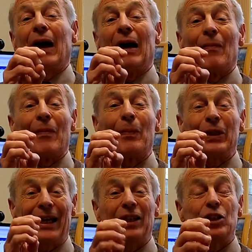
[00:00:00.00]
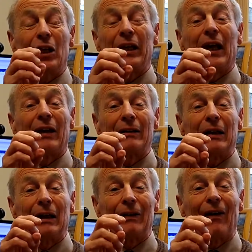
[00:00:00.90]
um, potentially a,
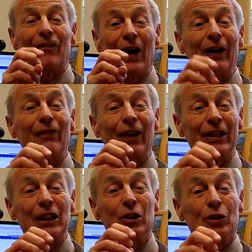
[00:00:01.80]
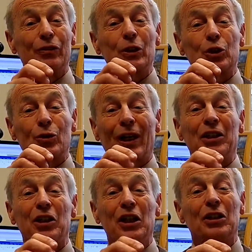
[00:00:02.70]
a very, very useful
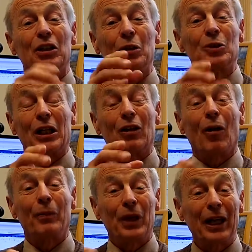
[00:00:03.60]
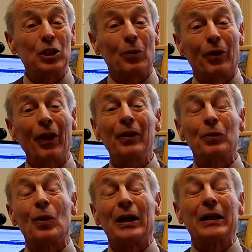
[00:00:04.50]
strategy to use in combination with
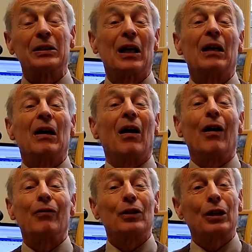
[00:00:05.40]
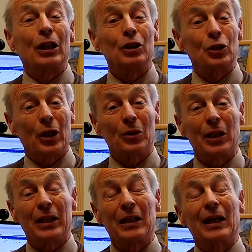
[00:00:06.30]
other ways of
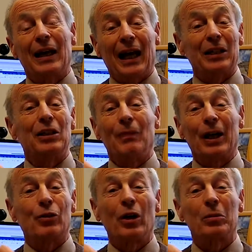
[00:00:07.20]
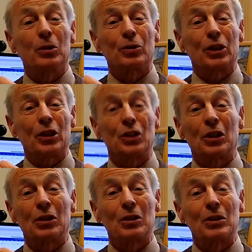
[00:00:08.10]
controlling antimicrobial
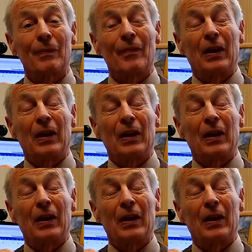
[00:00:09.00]
resistance.